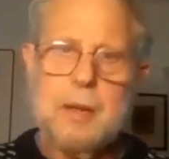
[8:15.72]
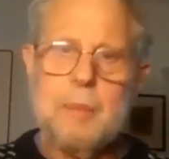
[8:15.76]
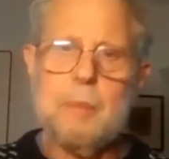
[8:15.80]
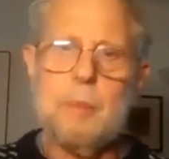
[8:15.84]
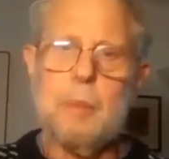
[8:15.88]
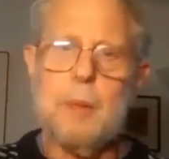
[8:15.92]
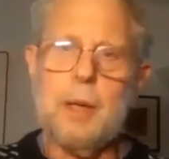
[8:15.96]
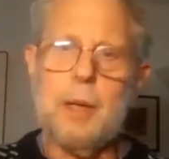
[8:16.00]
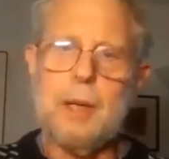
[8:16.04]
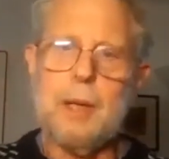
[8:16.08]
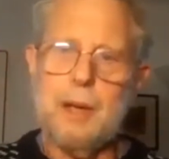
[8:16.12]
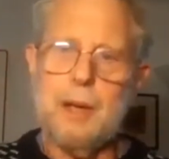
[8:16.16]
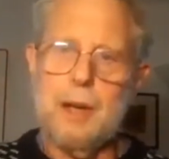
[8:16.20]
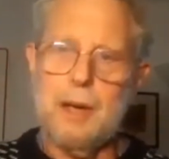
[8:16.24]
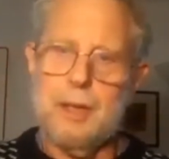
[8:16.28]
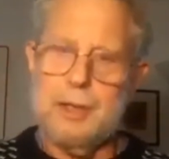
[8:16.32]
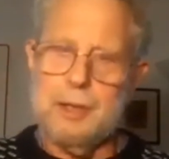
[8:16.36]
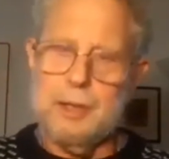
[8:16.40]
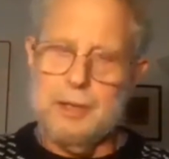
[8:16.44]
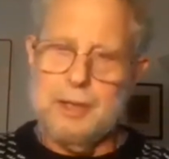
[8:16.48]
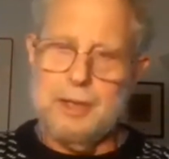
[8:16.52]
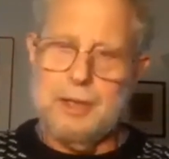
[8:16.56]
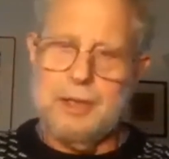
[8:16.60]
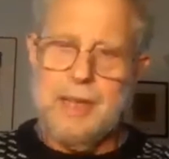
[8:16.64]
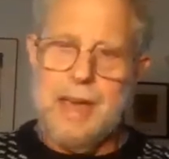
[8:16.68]
book
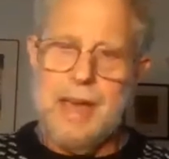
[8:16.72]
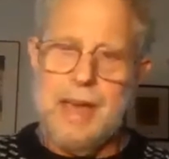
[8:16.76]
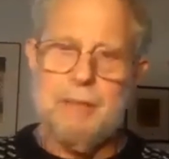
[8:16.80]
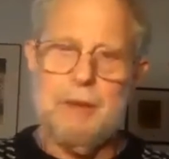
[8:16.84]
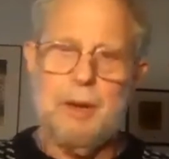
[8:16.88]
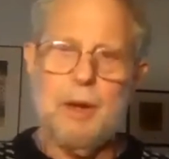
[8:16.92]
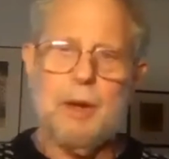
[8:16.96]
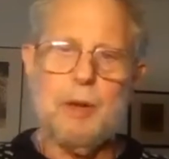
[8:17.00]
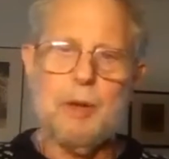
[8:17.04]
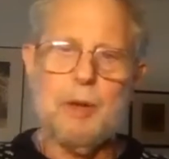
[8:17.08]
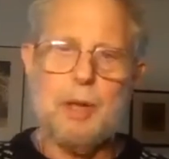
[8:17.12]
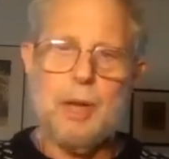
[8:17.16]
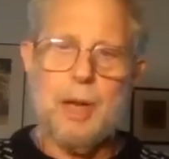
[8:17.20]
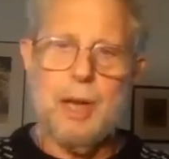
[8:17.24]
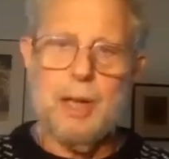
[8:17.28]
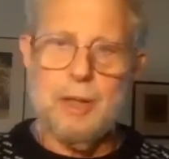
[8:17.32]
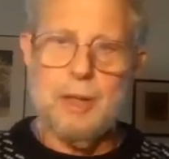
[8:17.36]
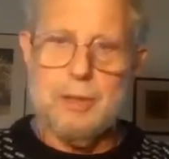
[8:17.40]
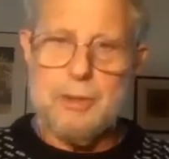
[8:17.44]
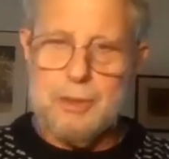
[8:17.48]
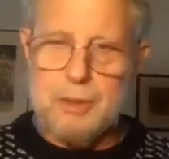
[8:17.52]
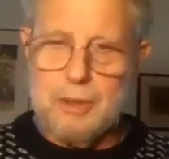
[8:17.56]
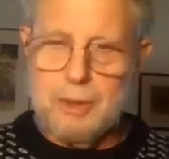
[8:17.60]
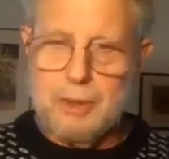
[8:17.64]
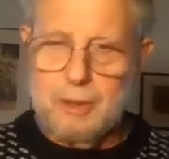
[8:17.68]
on the Navajo
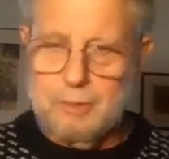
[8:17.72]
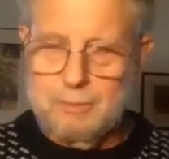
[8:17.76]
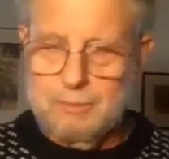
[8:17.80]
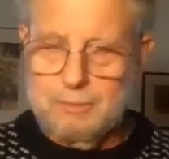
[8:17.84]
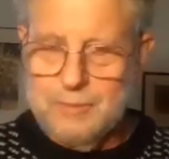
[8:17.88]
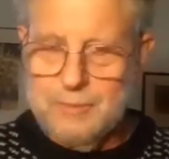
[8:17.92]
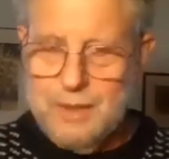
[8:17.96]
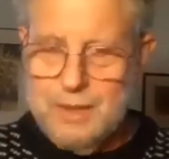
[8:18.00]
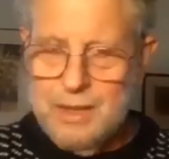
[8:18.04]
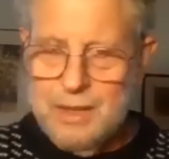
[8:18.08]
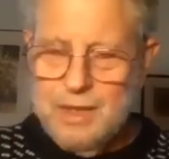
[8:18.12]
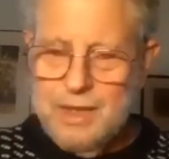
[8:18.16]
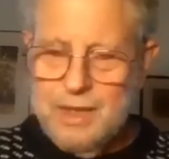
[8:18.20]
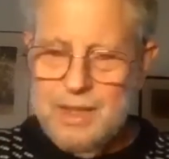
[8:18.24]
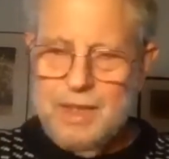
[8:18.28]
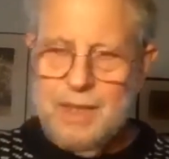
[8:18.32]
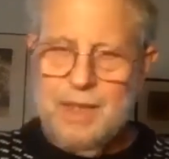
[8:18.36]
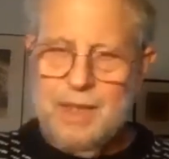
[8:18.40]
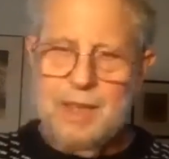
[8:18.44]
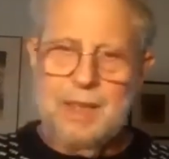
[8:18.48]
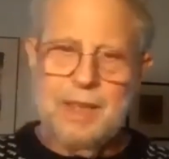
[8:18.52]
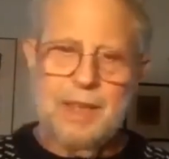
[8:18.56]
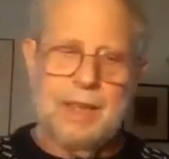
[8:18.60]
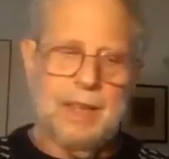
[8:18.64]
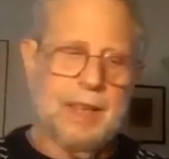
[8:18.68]
culture,
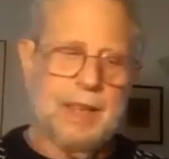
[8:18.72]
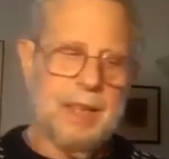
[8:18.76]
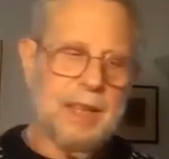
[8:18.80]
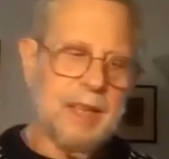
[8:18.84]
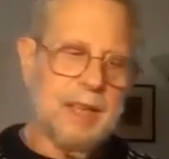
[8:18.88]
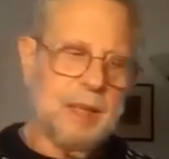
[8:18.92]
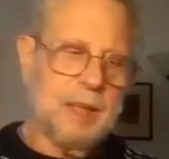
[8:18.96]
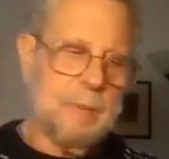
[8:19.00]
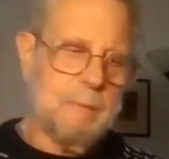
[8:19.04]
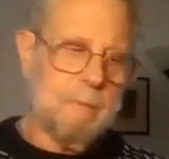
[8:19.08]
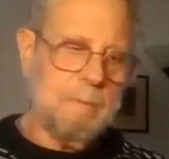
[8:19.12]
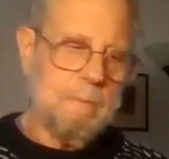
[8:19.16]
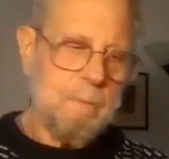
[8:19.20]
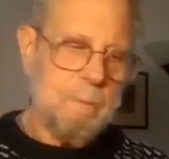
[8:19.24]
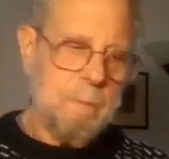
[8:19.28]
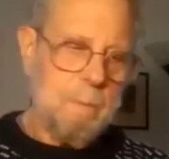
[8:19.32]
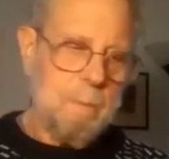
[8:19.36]
and